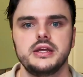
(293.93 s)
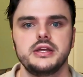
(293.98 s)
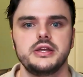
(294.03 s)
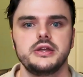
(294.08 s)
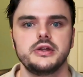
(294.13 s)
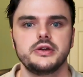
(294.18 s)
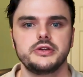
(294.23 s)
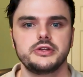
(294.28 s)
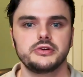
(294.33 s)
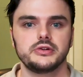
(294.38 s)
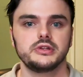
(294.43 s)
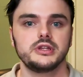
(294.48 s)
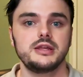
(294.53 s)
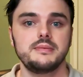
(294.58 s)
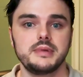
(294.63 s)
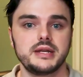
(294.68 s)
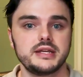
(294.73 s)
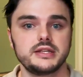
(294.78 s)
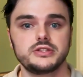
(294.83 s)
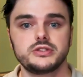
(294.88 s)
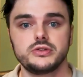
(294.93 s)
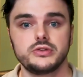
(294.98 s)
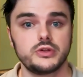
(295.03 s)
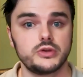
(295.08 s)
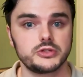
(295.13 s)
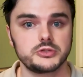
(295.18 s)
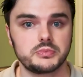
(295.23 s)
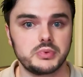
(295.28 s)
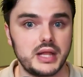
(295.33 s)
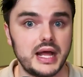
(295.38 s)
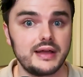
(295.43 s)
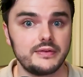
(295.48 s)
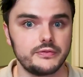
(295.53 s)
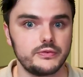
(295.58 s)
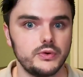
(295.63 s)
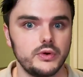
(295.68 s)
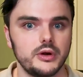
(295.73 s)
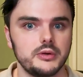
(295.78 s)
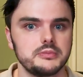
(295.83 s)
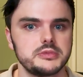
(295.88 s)
you're limited to those
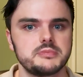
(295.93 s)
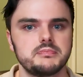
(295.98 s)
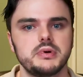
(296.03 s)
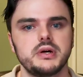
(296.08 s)
platforms.